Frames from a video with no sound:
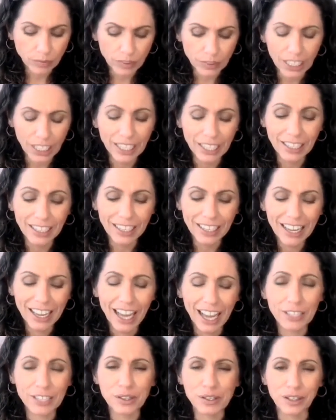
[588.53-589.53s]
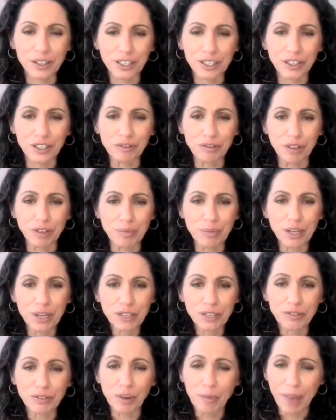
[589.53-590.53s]
And I saw her go from
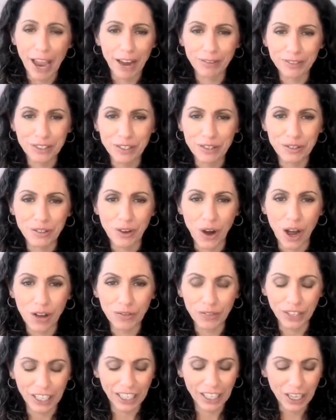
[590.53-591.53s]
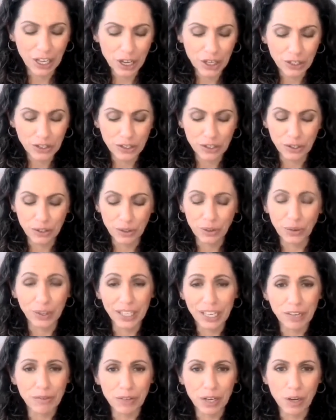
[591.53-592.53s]
afternoon coffee to
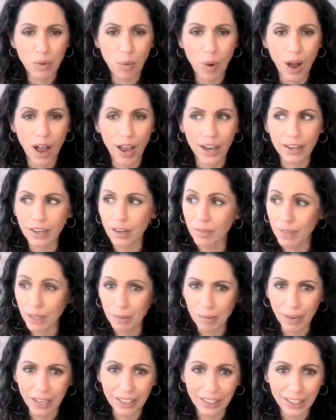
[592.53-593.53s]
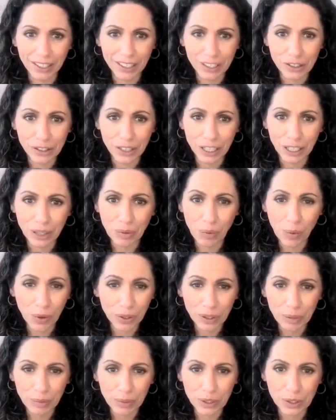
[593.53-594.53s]
evening wine. I'm like, Mom, you're not going to drink any
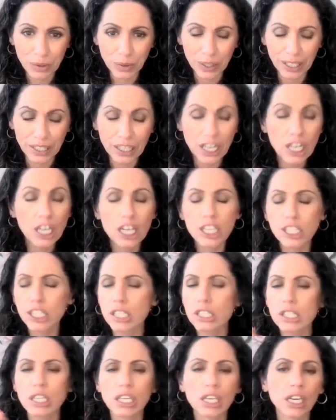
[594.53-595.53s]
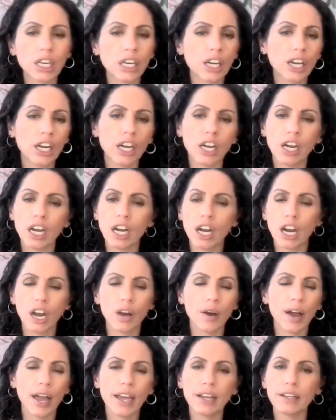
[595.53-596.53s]
water in between? She's like, no.
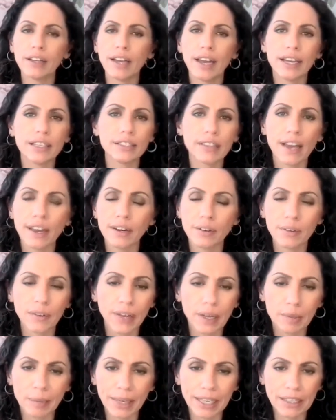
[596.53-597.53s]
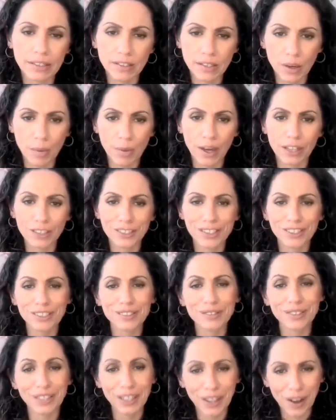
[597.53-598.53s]
I don't like peeing so
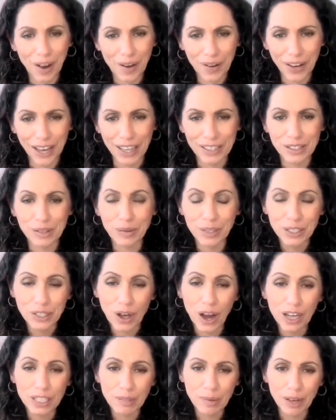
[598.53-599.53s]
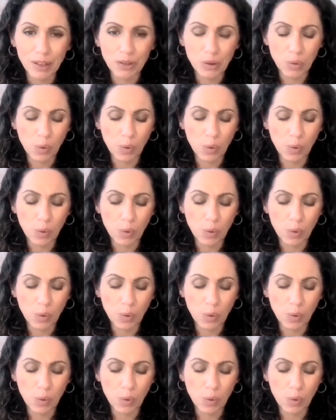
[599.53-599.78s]
much. I'm like, okay. So we talked about the